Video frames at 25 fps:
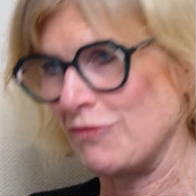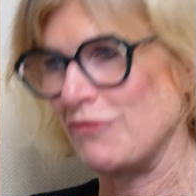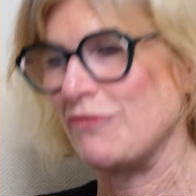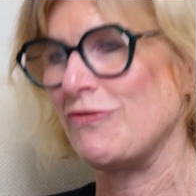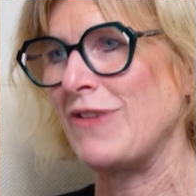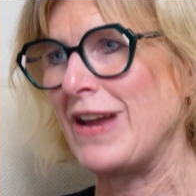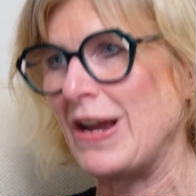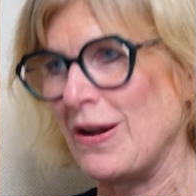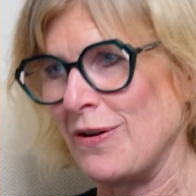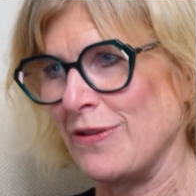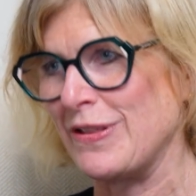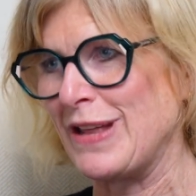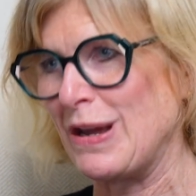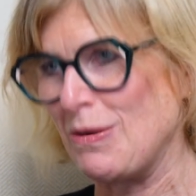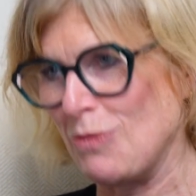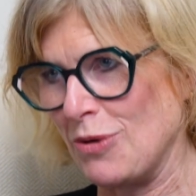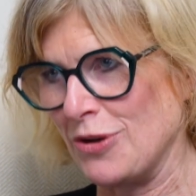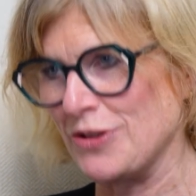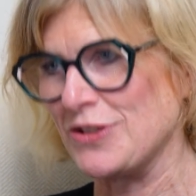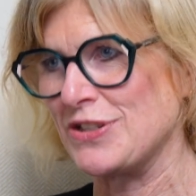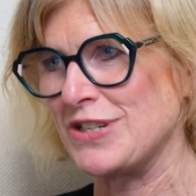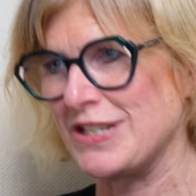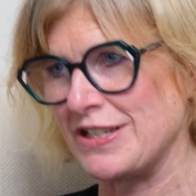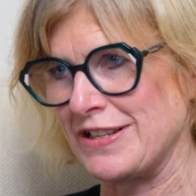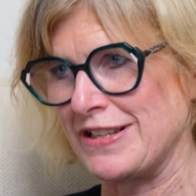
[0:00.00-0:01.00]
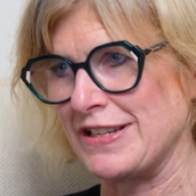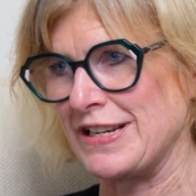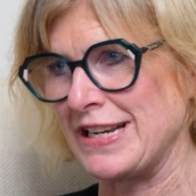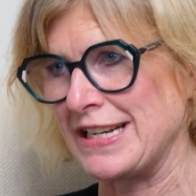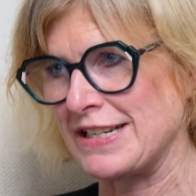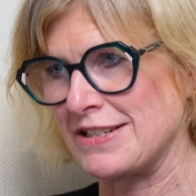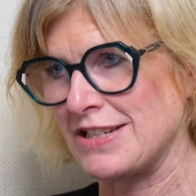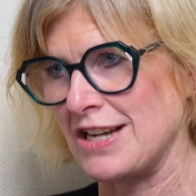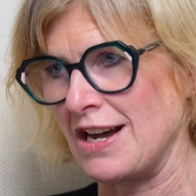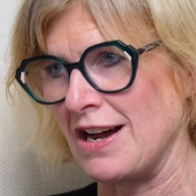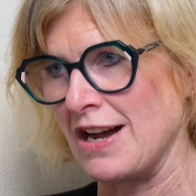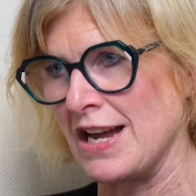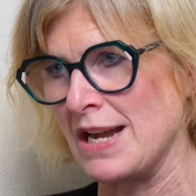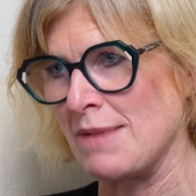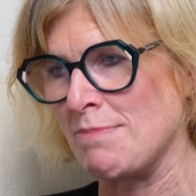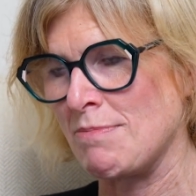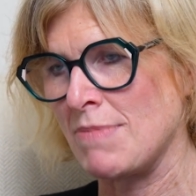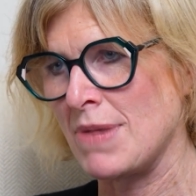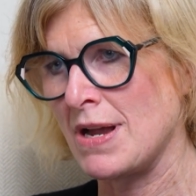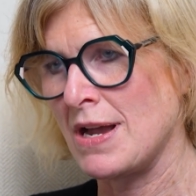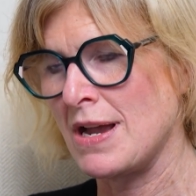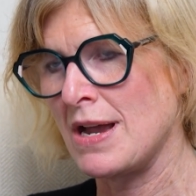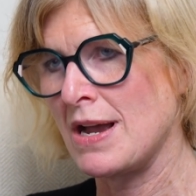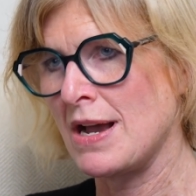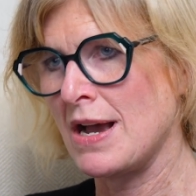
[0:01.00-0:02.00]
feel they want at that time.
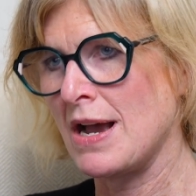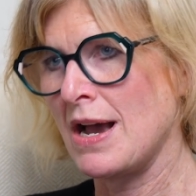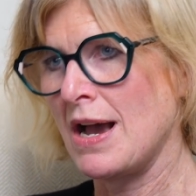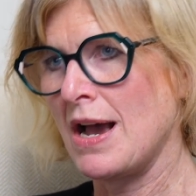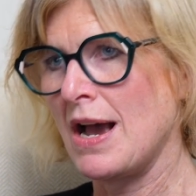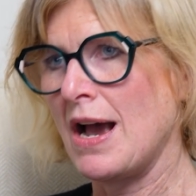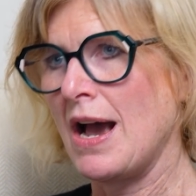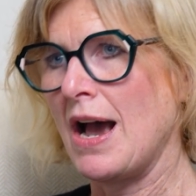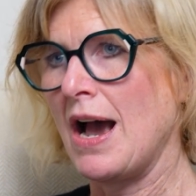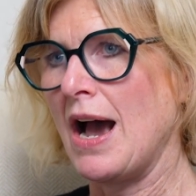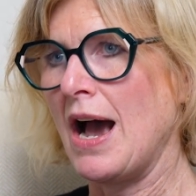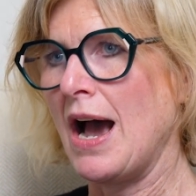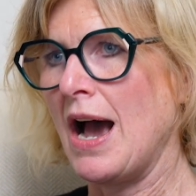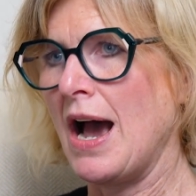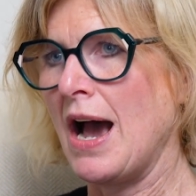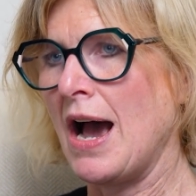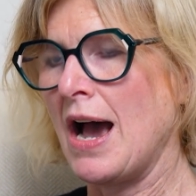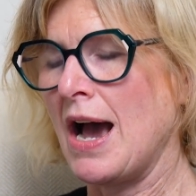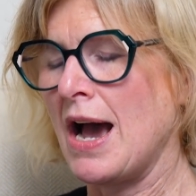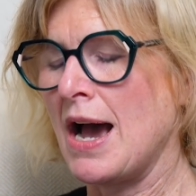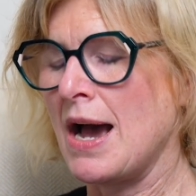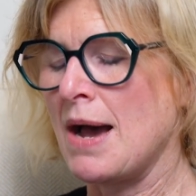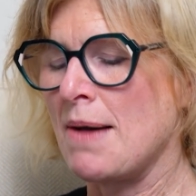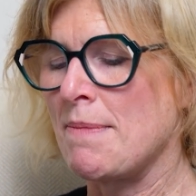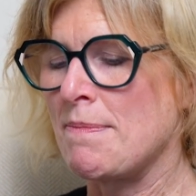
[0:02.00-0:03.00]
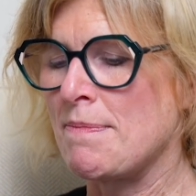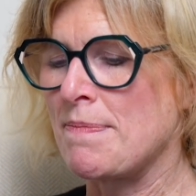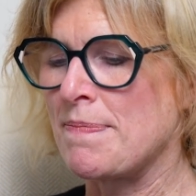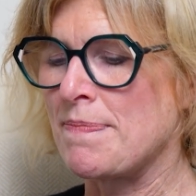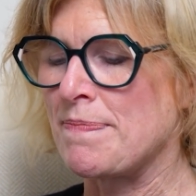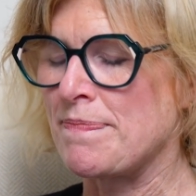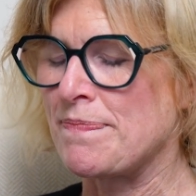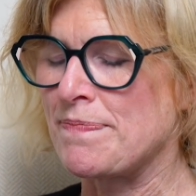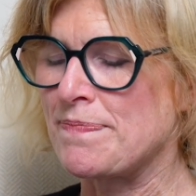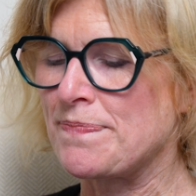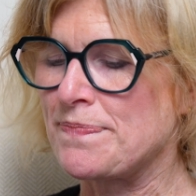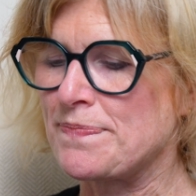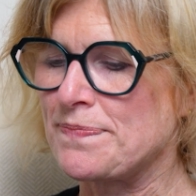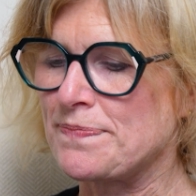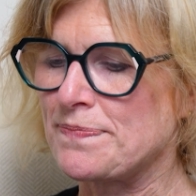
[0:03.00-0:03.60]
I